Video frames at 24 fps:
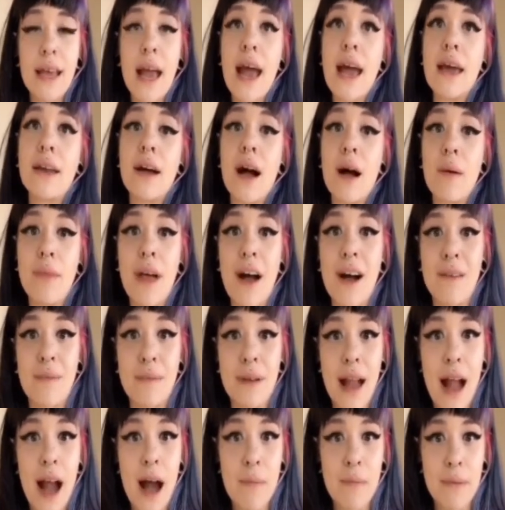and that'll
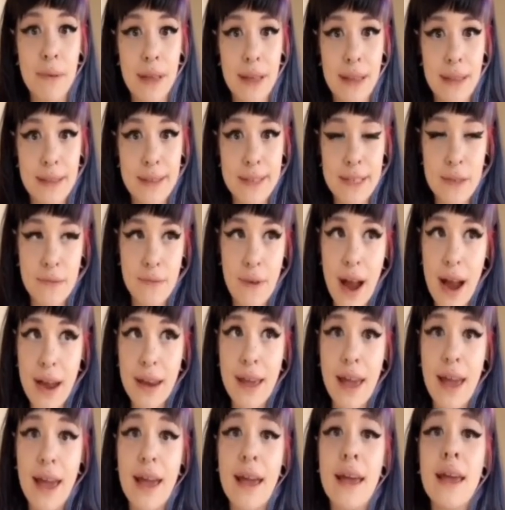be happening this
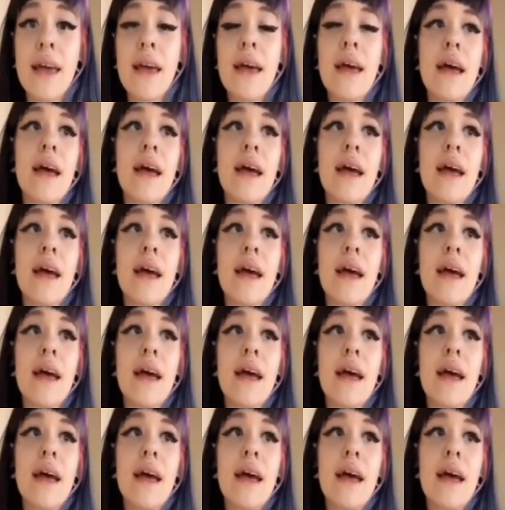Friday.